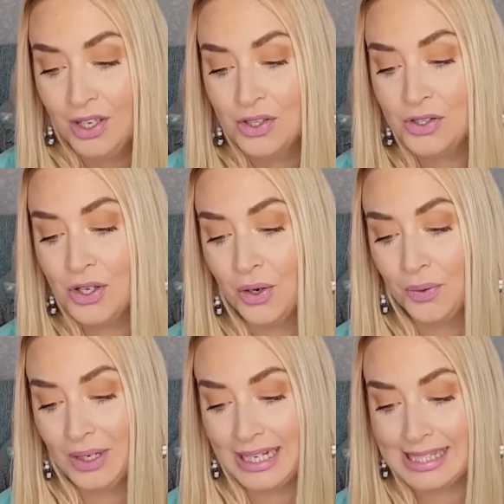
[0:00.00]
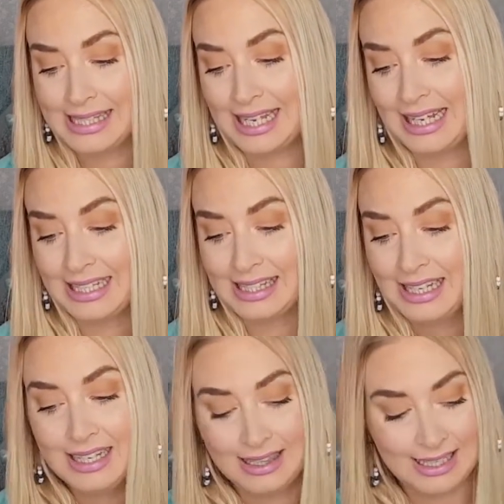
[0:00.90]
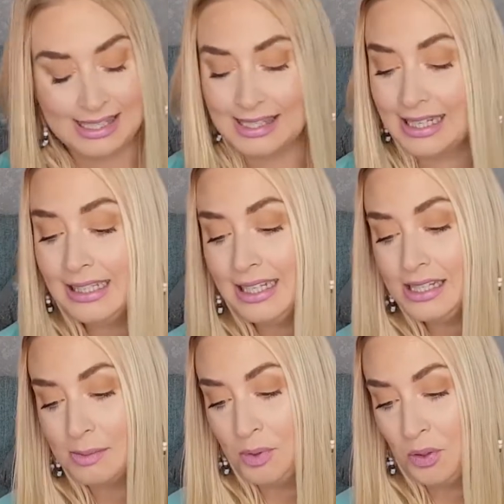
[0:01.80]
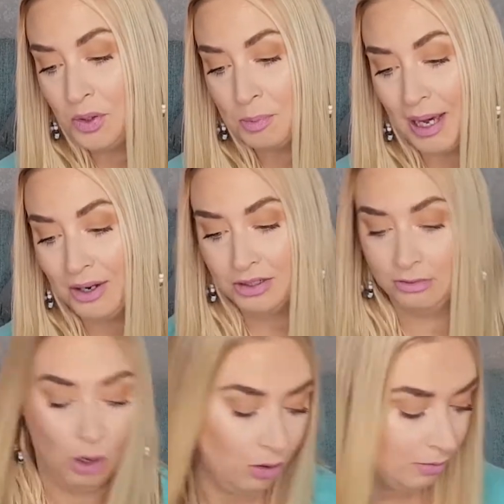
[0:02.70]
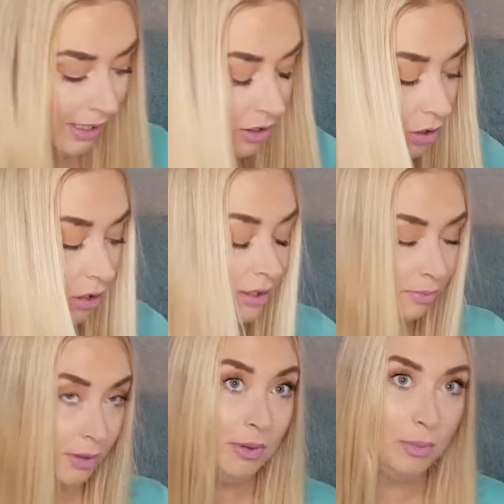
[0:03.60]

So it says, "This silky smooth powder," oh my god, I probably